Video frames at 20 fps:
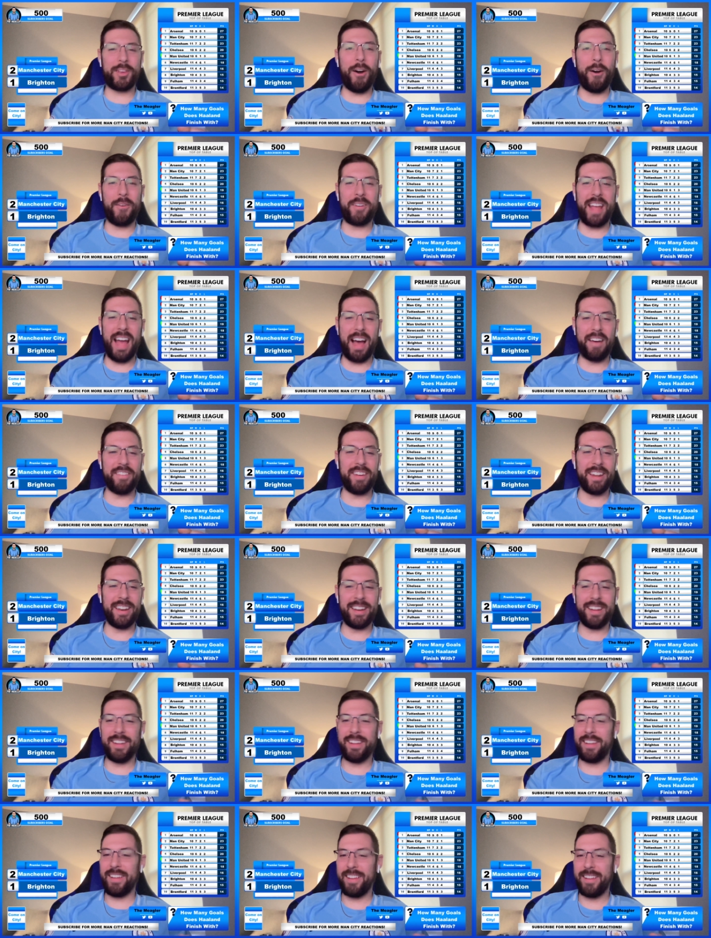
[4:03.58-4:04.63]
go,
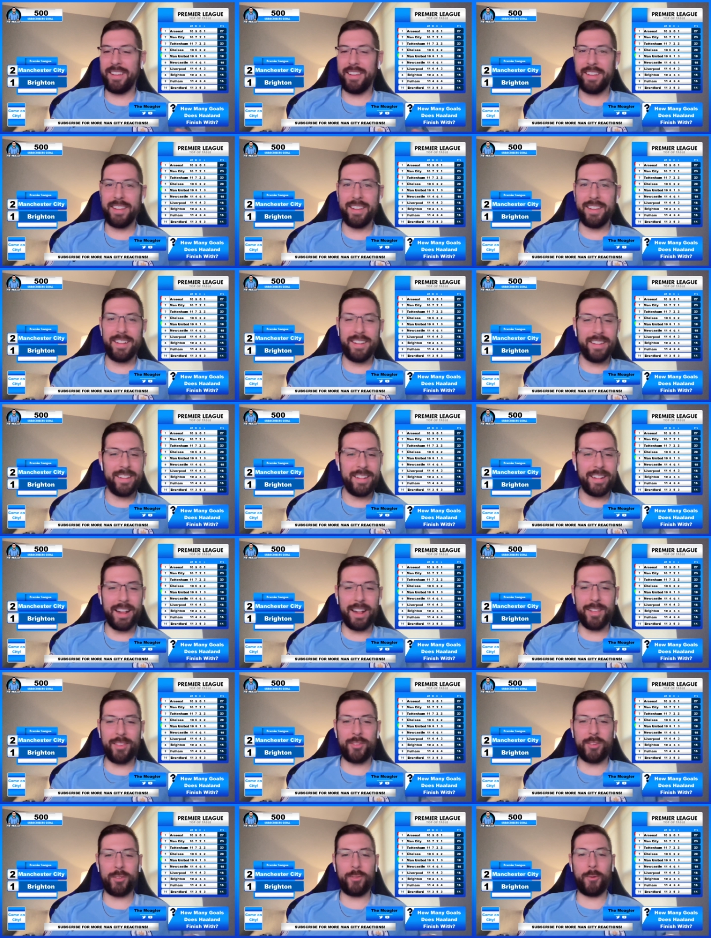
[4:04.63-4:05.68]
Kevin.
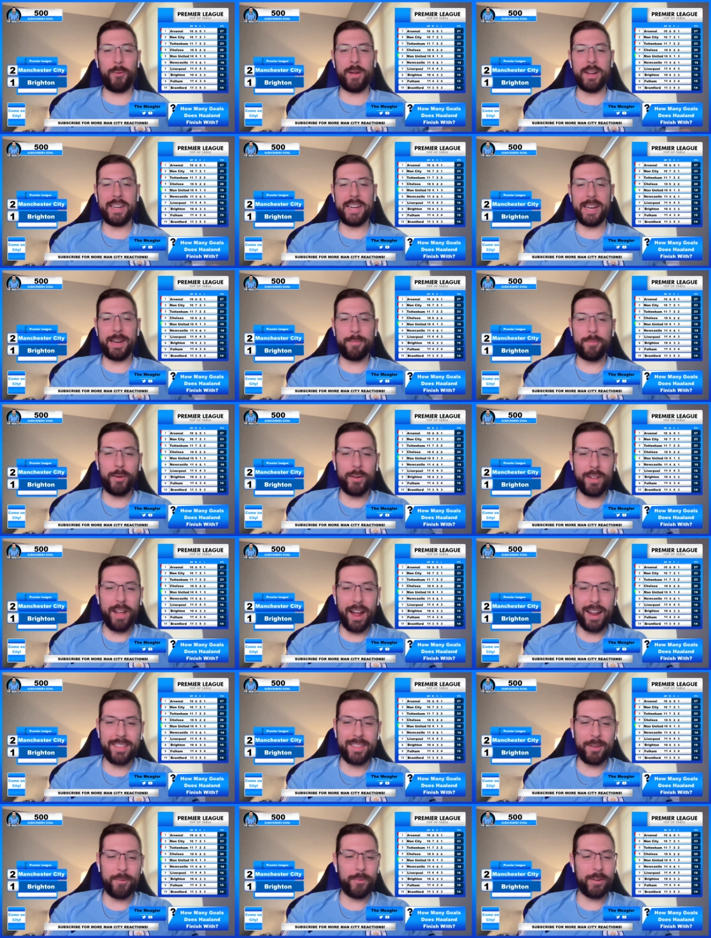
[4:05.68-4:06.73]
That's just what we needed.
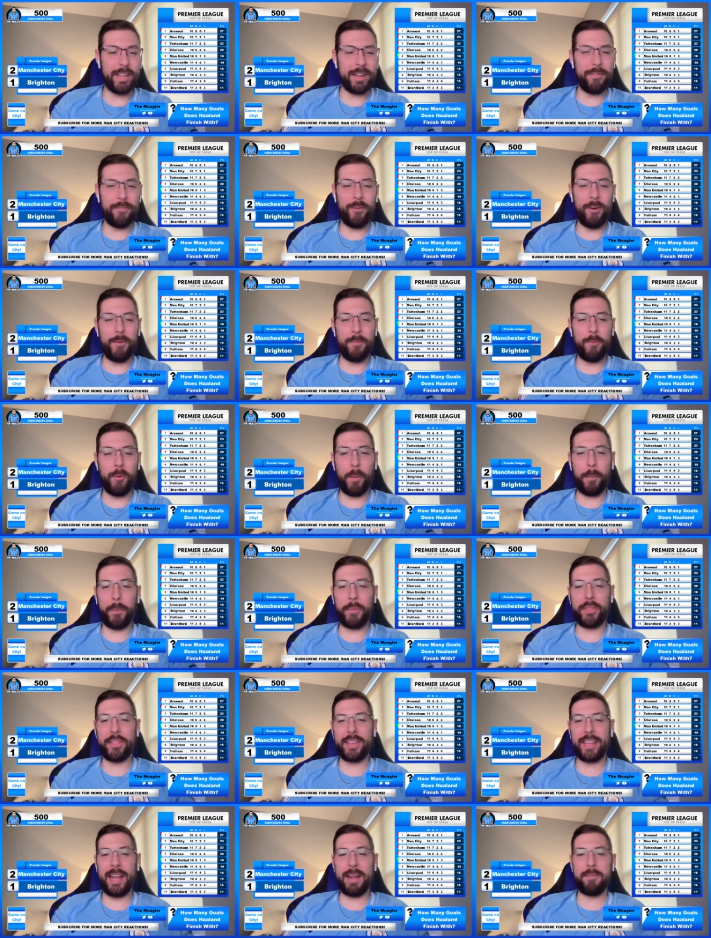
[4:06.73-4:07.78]
I said, get one more,
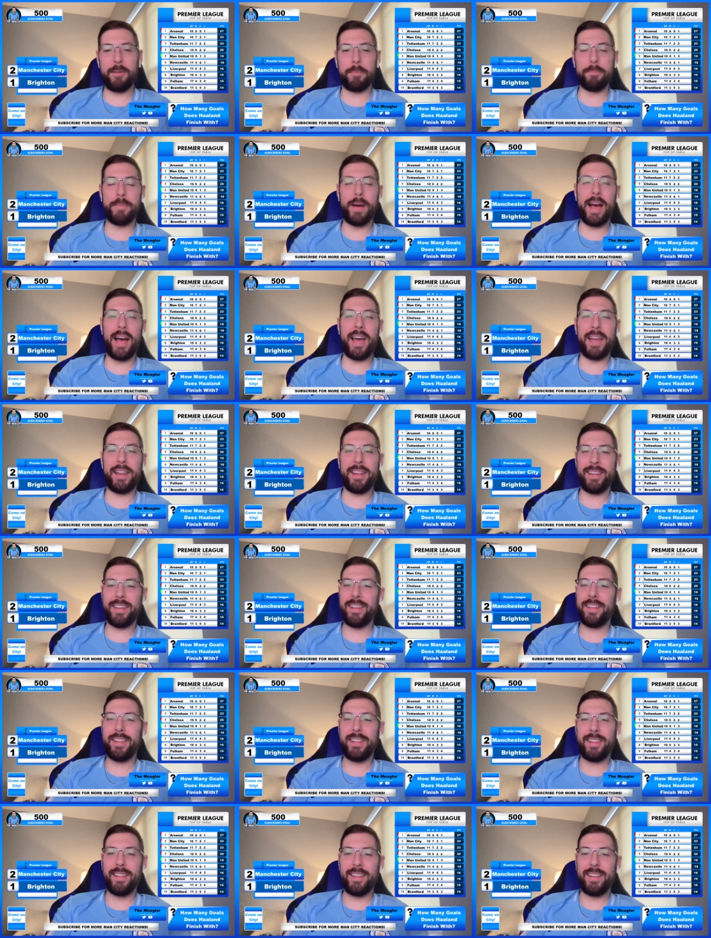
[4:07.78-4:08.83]
put the game to bed.
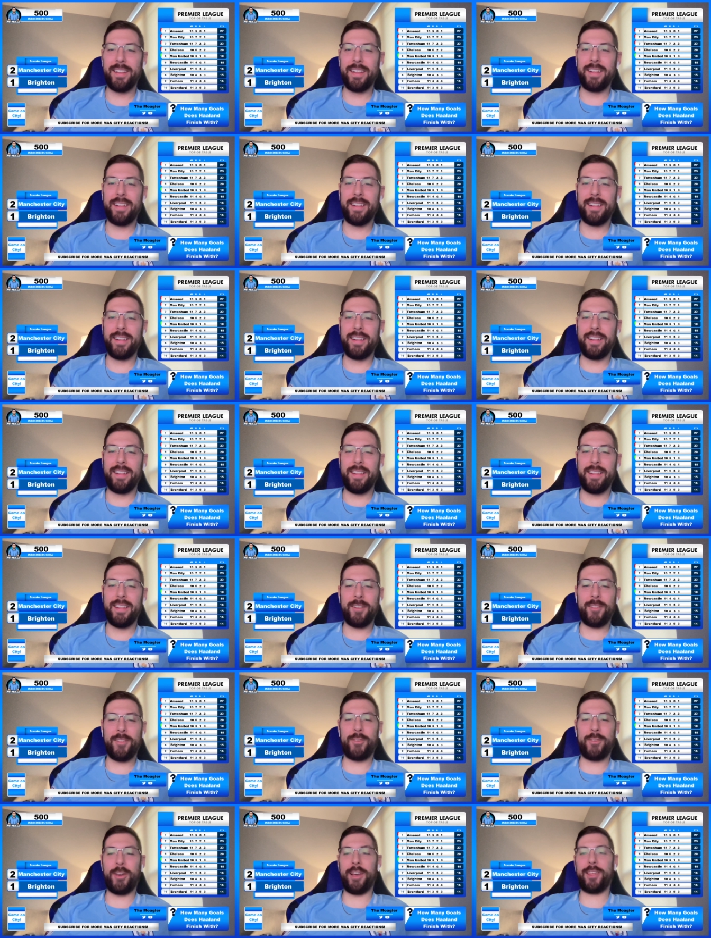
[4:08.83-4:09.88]

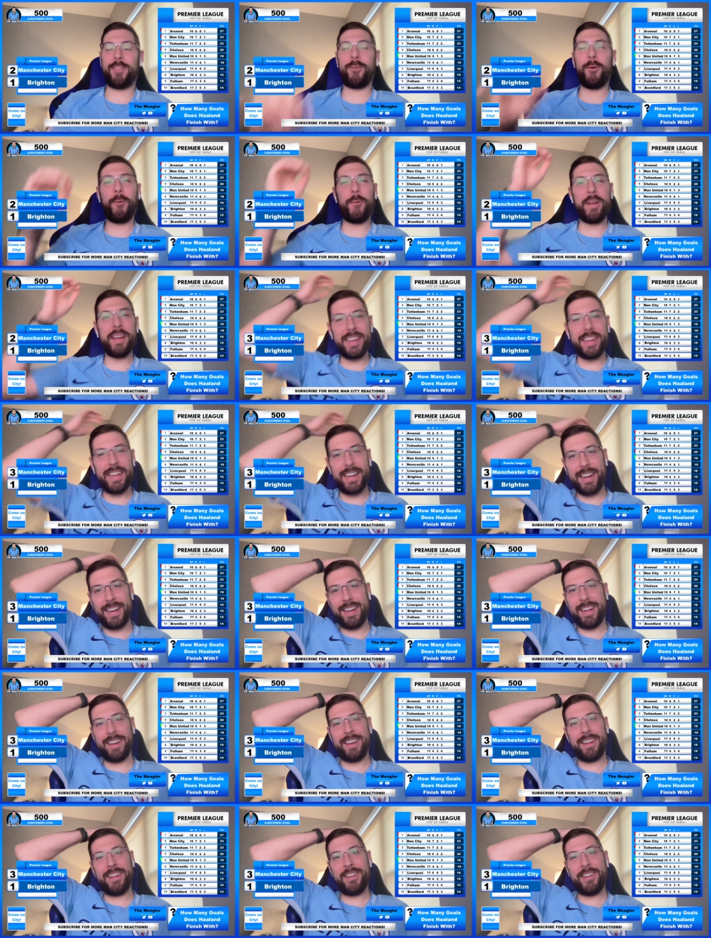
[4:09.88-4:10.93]
Just what we
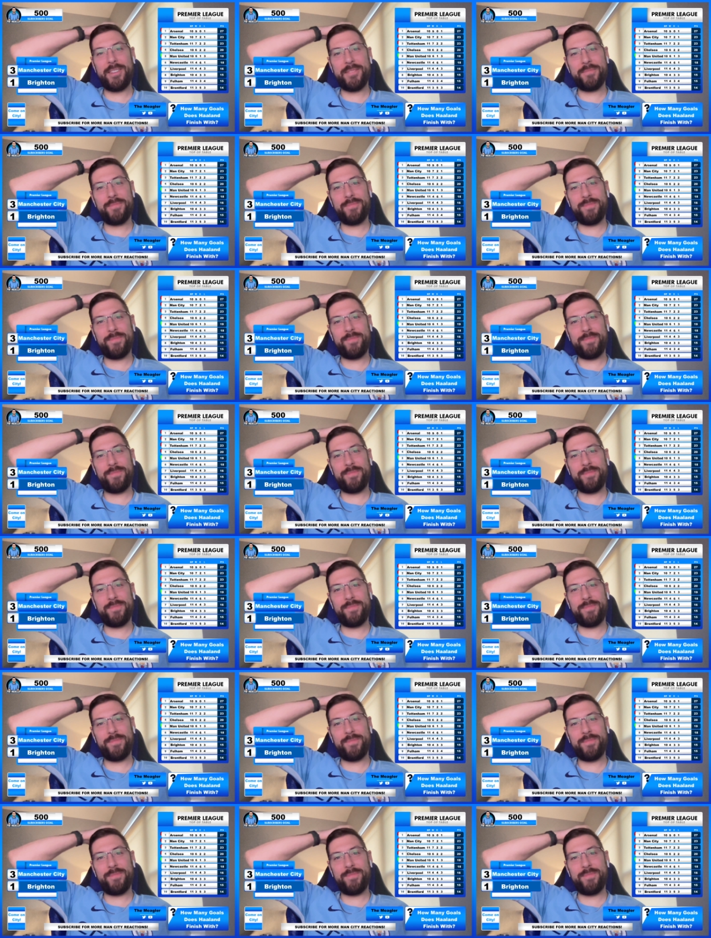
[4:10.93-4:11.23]
needed.